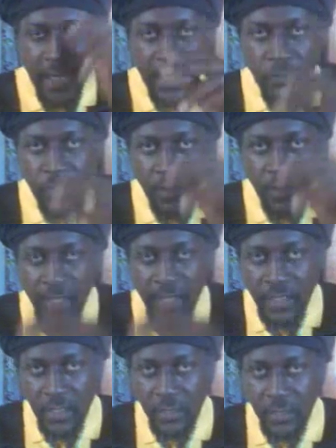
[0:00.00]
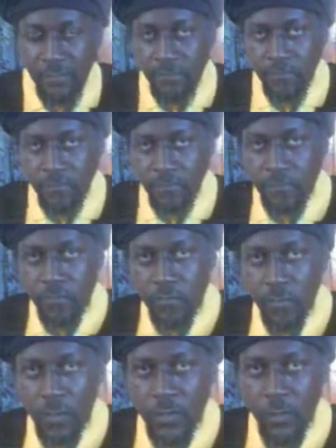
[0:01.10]
Anunnaki,
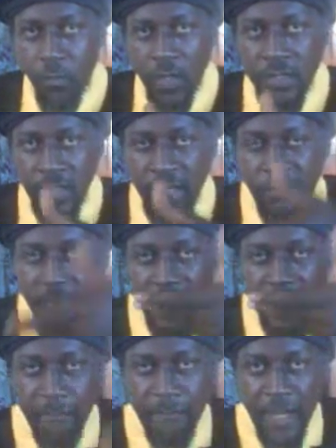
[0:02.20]
the ones that everybody